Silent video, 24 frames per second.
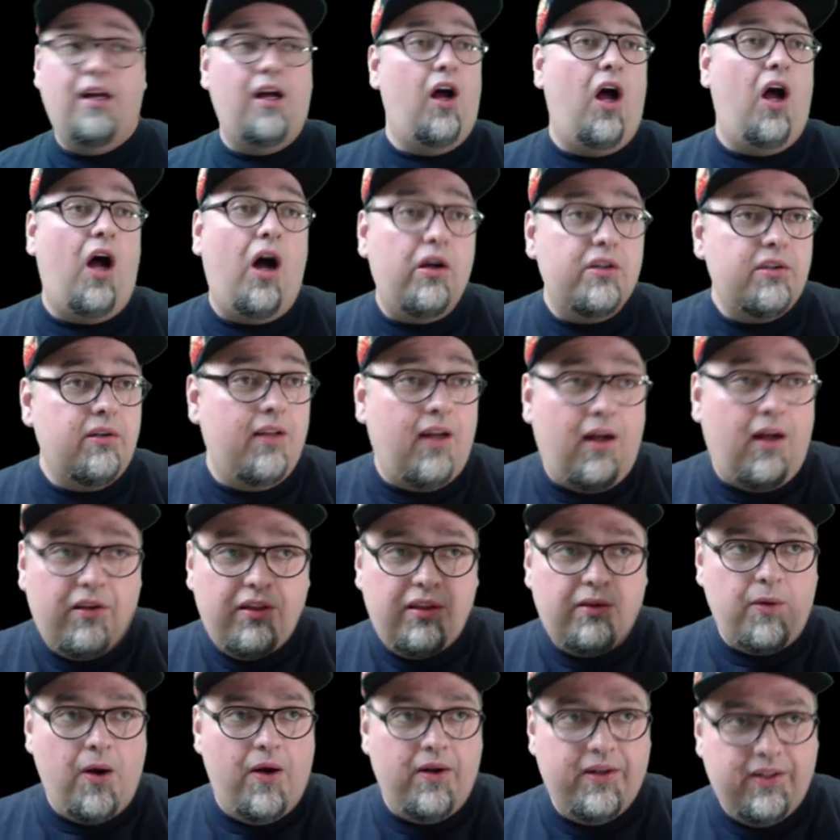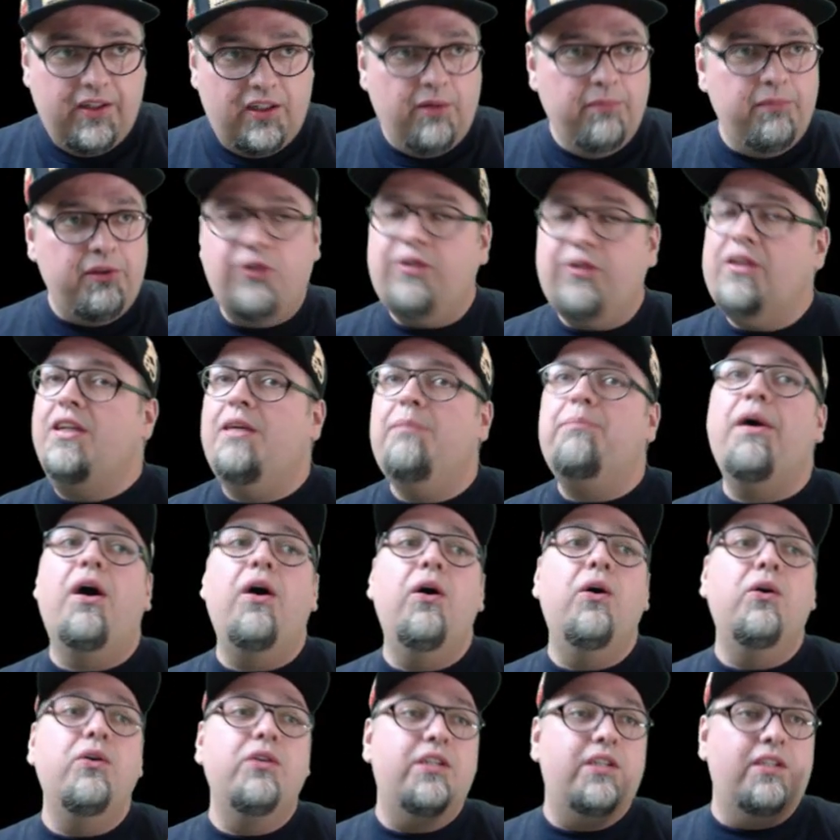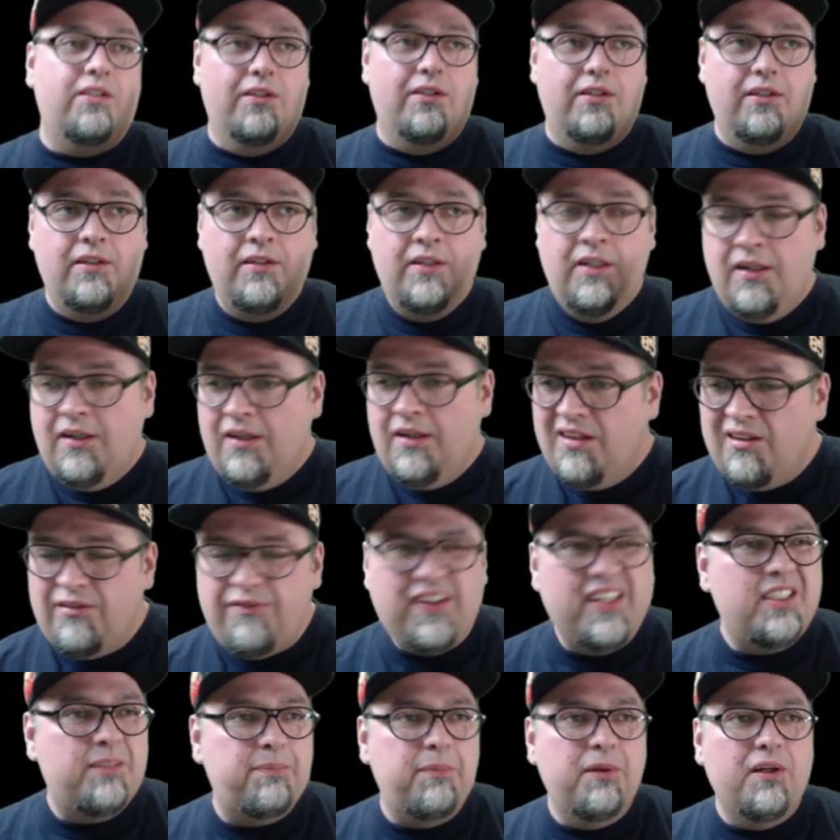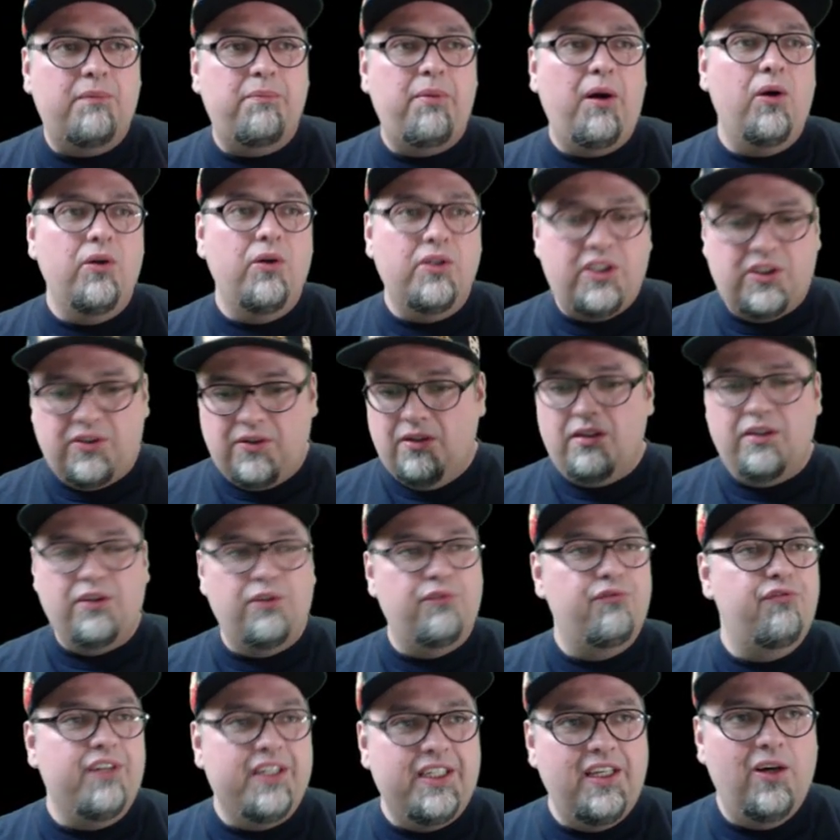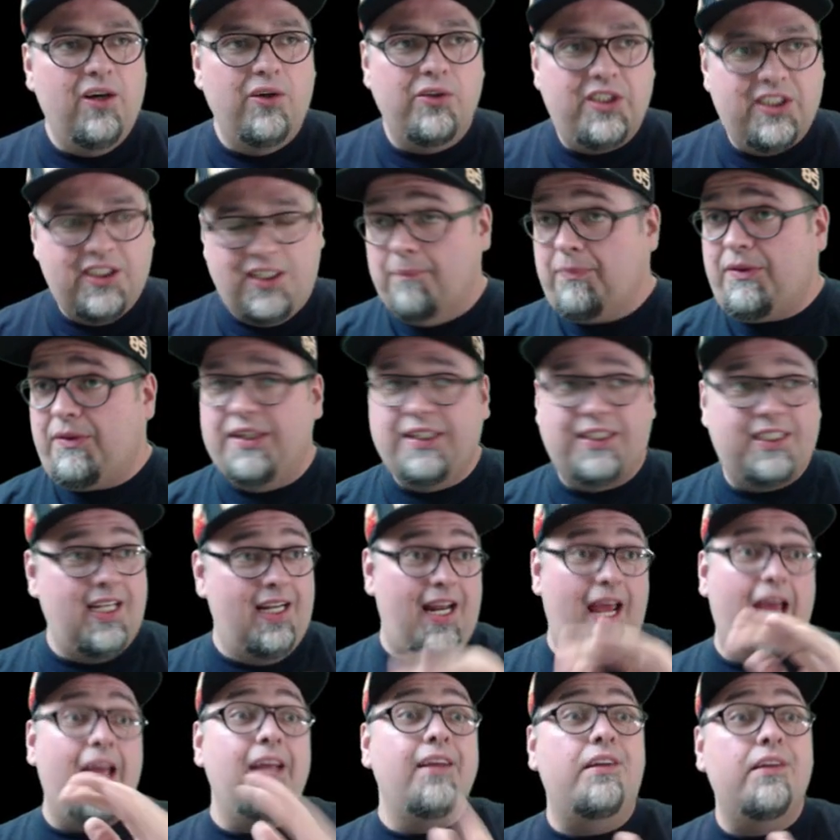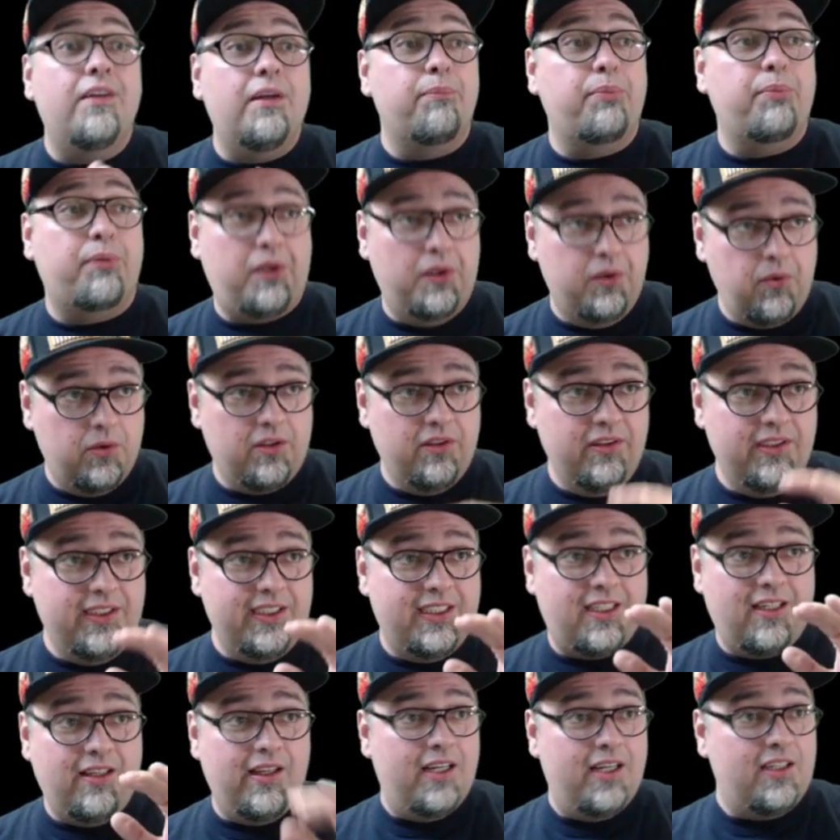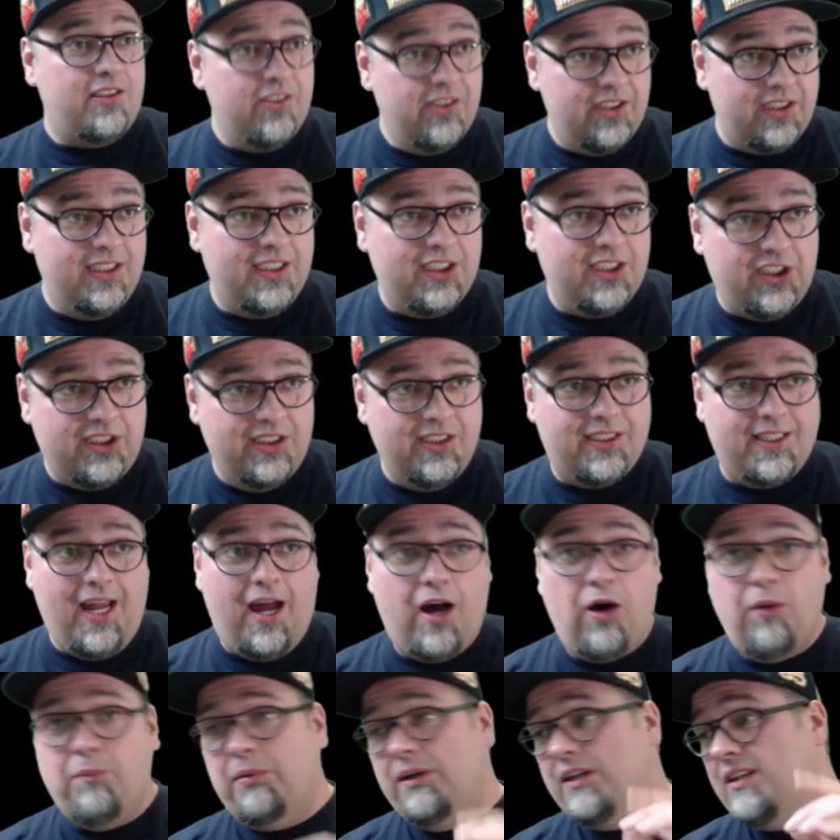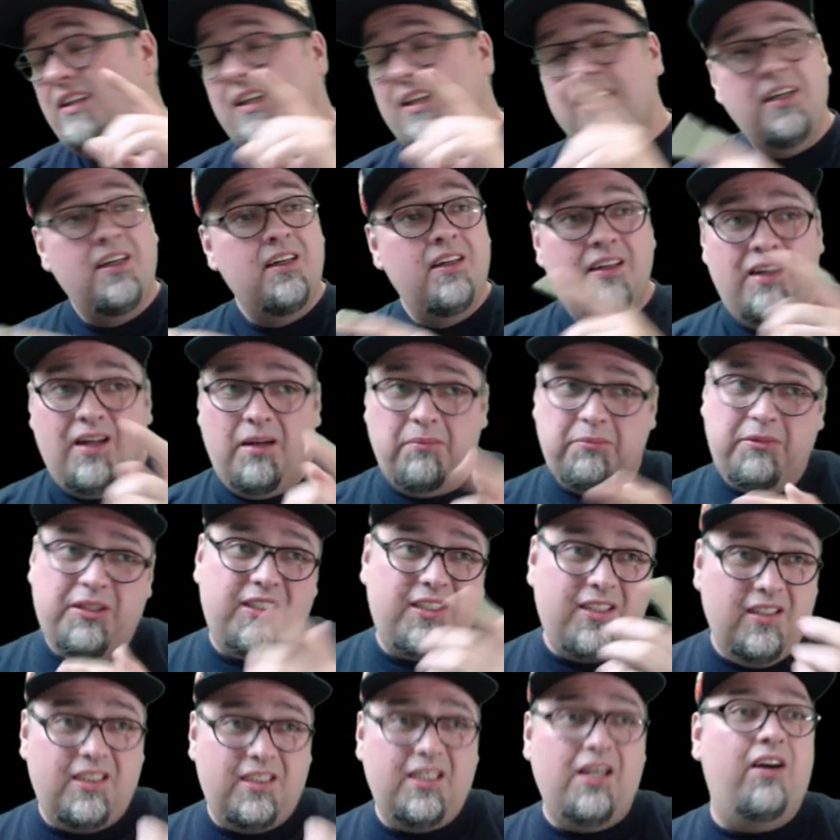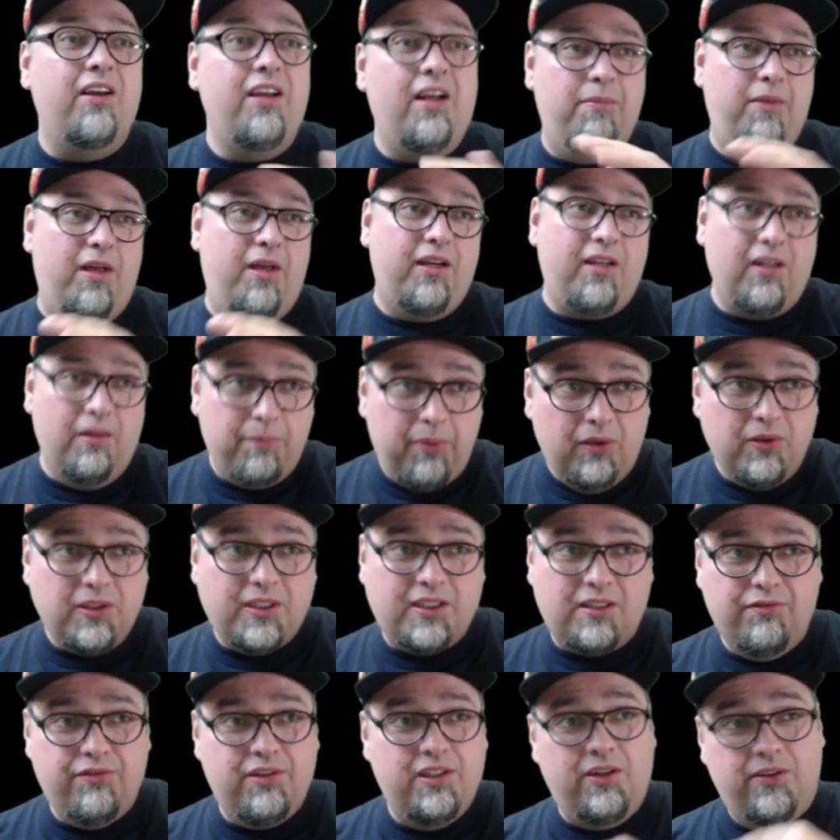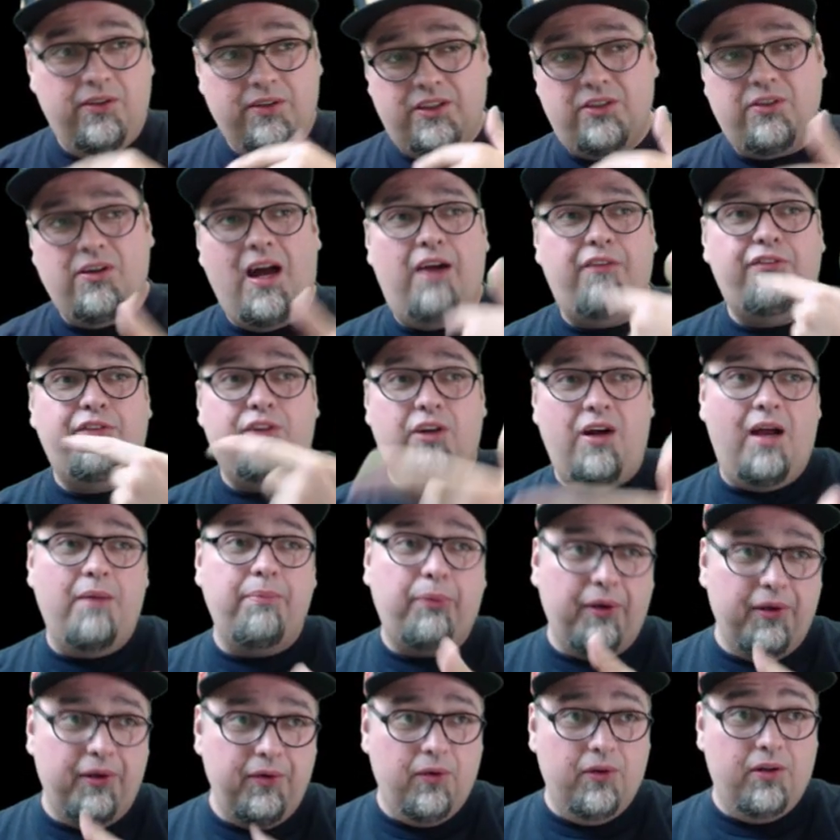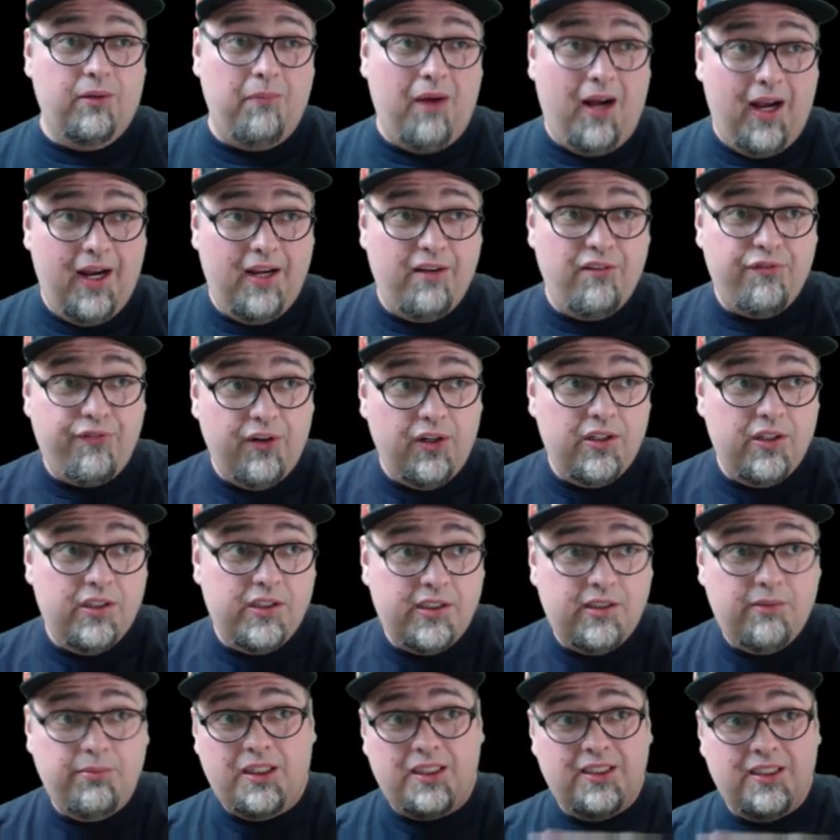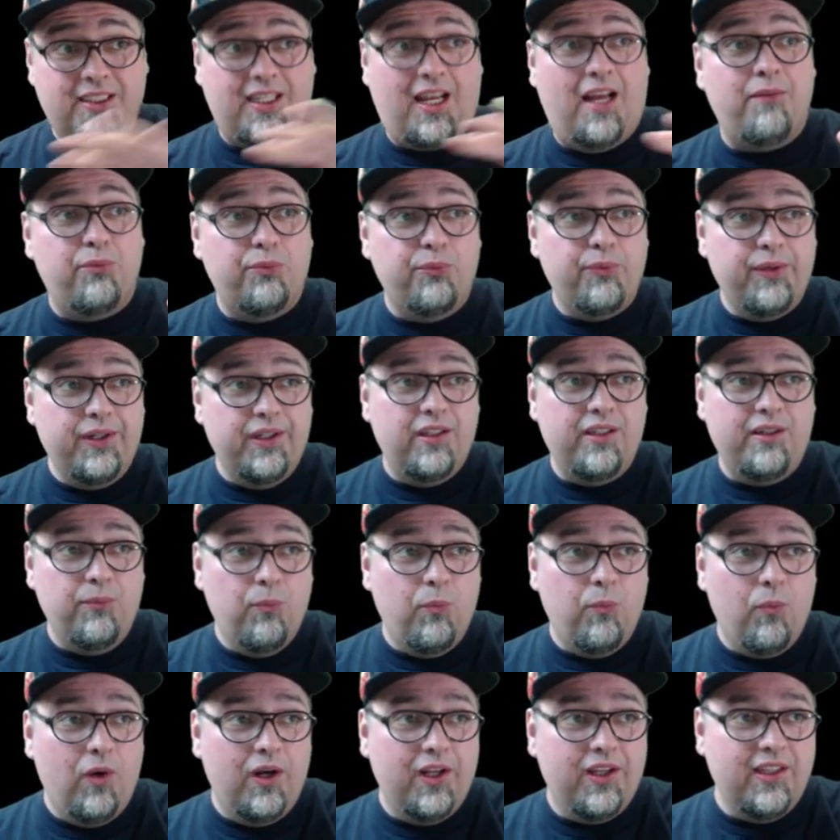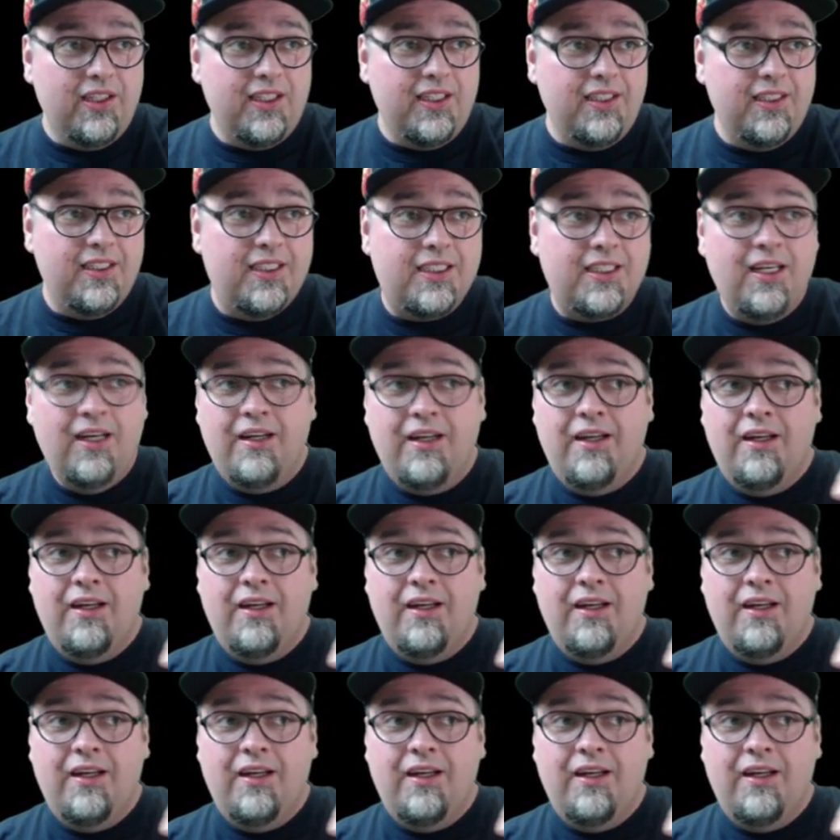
I'll, I'll throw out a community post or Facebook post or a little video, something saying, hey, you could pre-order these collector's editions now, but I'm just gonna tell you, I'm not gonna post the video until after I pre-order mine first because I really want these